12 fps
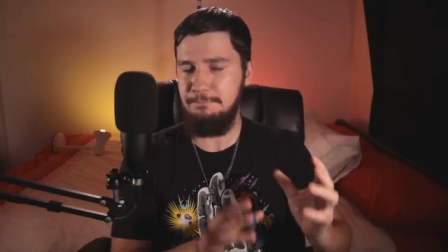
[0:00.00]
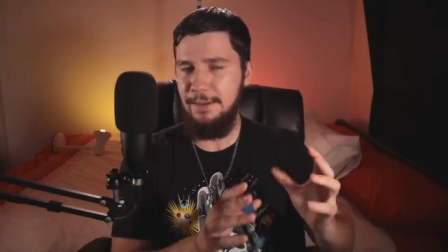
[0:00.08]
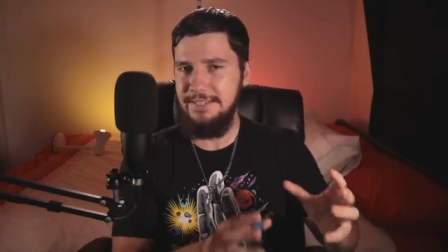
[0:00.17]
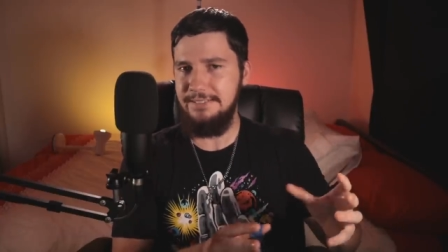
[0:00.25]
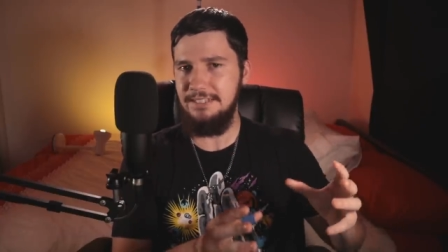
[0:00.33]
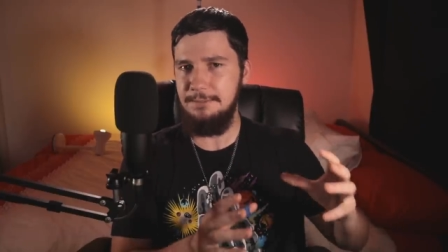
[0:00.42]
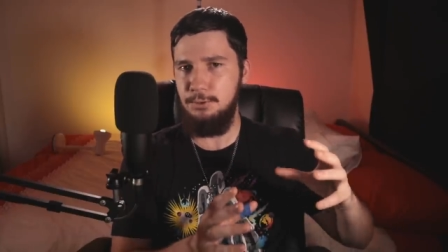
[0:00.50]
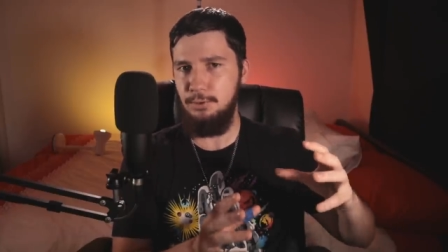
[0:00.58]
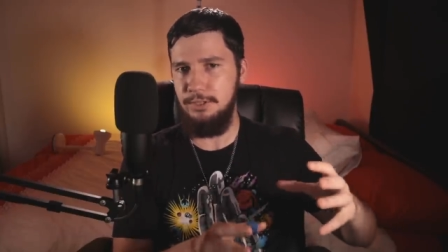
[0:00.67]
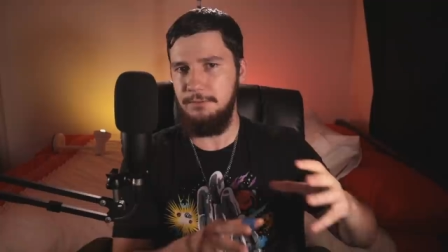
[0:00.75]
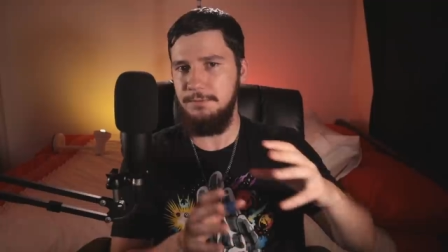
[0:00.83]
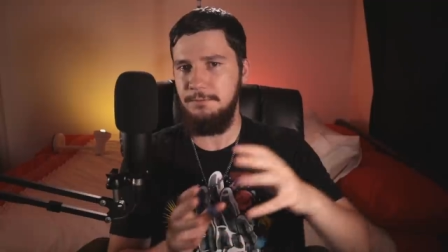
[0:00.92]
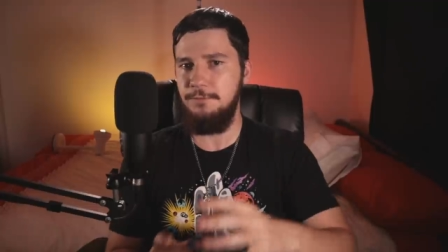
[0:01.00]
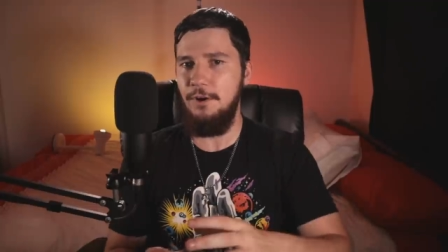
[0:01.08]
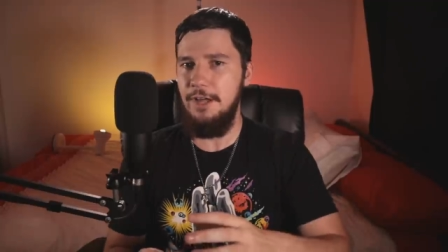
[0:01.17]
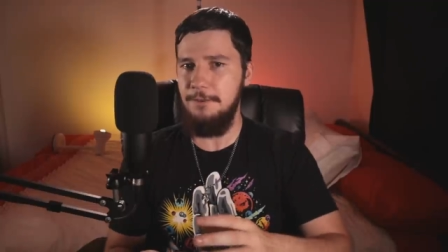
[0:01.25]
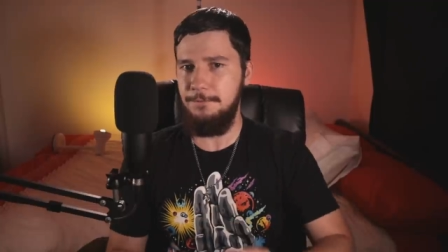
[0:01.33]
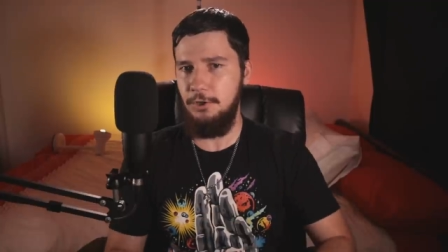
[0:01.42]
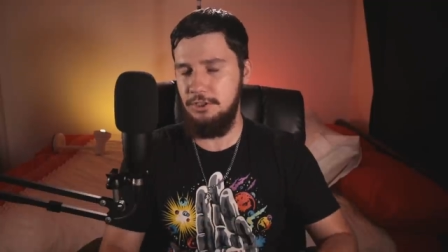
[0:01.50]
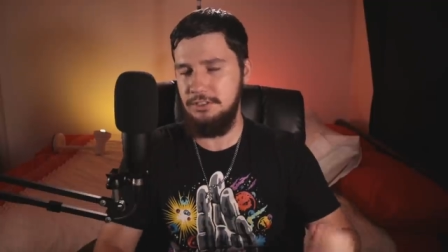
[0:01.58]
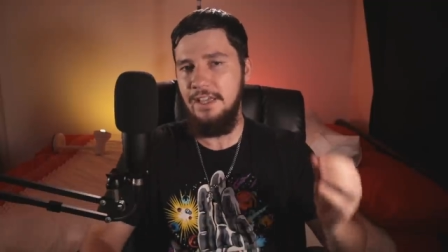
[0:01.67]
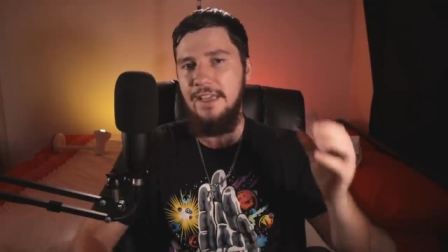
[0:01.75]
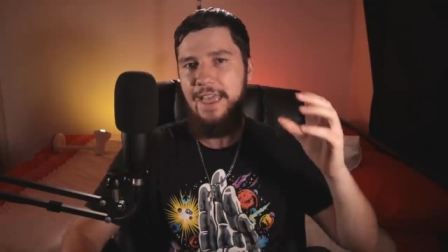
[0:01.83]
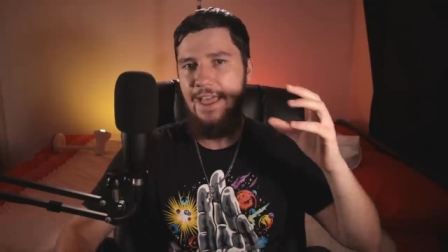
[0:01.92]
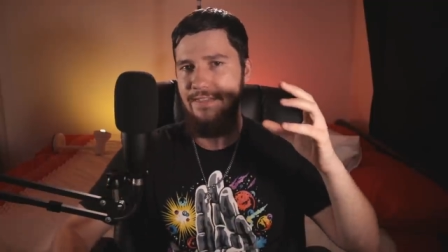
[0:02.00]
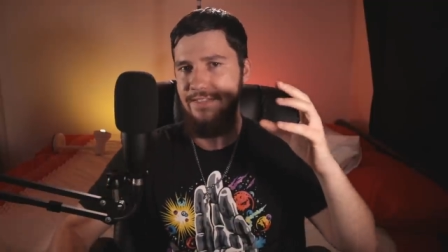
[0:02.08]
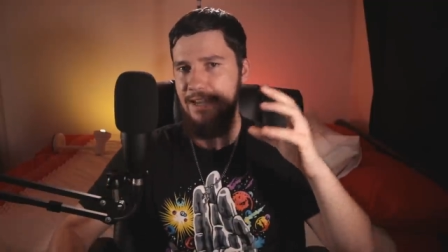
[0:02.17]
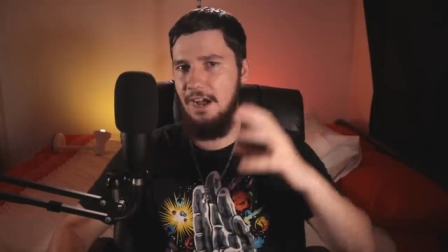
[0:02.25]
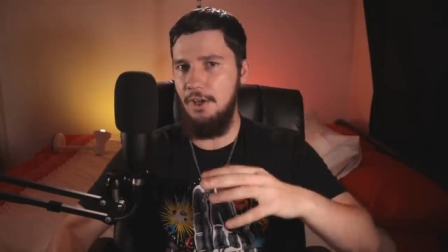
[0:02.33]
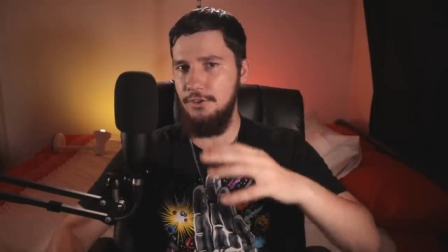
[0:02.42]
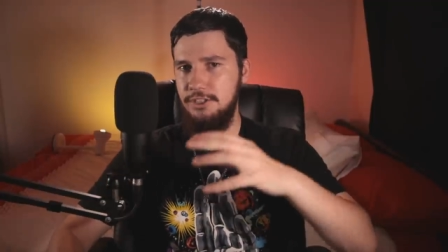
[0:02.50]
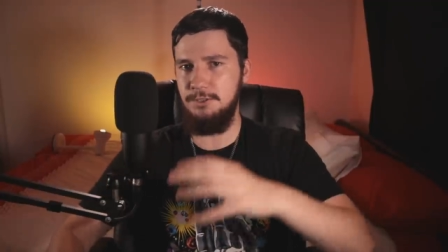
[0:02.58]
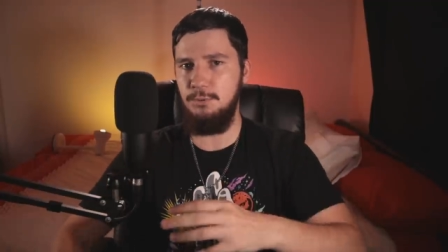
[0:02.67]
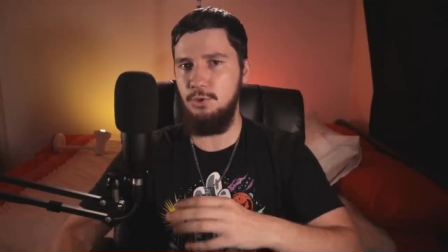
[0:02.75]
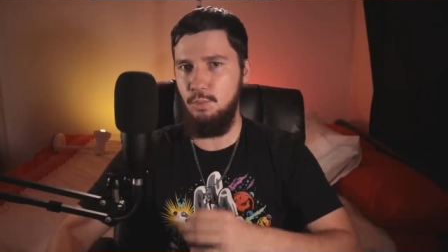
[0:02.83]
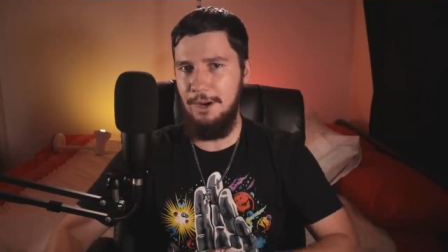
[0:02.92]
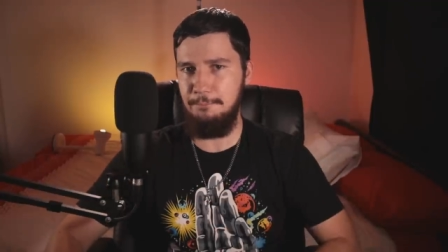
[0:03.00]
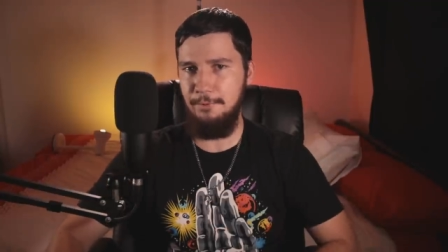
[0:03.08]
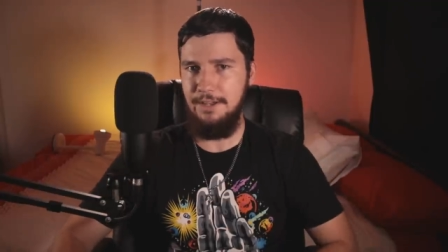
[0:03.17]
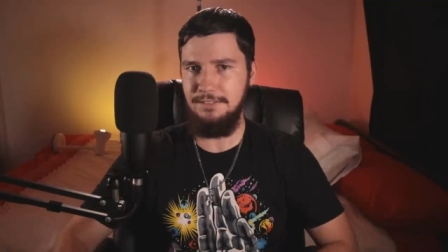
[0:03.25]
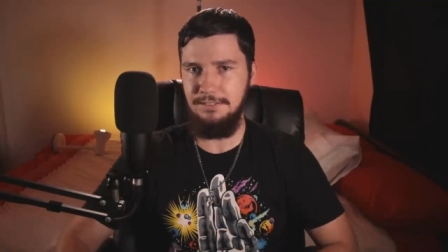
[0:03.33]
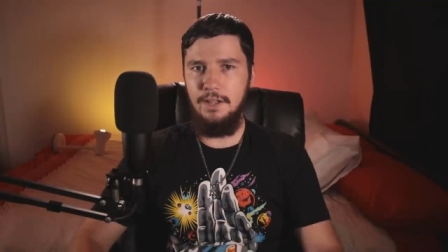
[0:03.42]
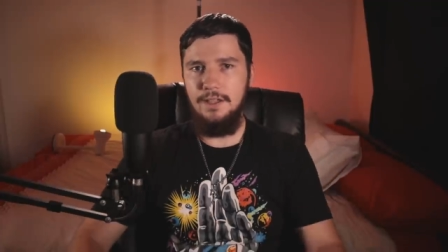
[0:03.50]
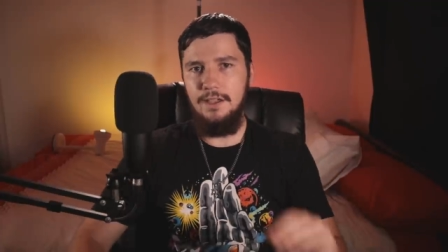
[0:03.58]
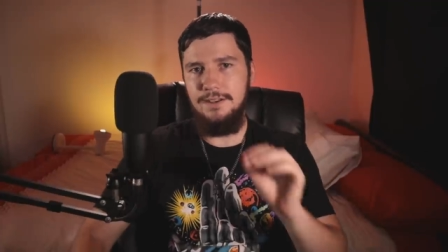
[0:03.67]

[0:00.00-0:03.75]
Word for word: basically pulling from Firefox and the other small web browsers.